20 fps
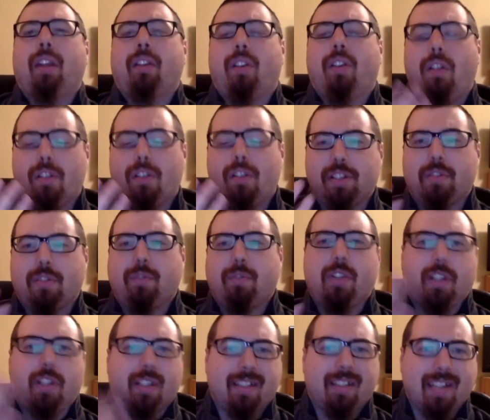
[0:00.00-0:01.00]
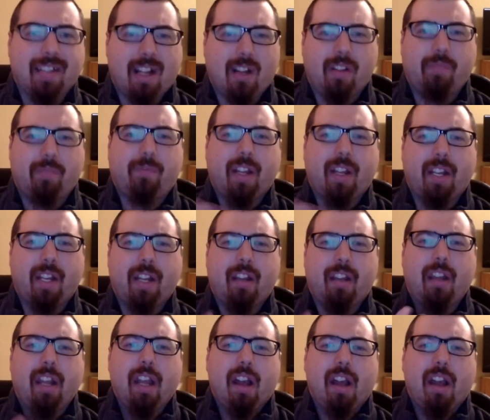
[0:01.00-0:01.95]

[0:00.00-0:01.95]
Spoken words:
And also, if you couldn't tell, I'm fighting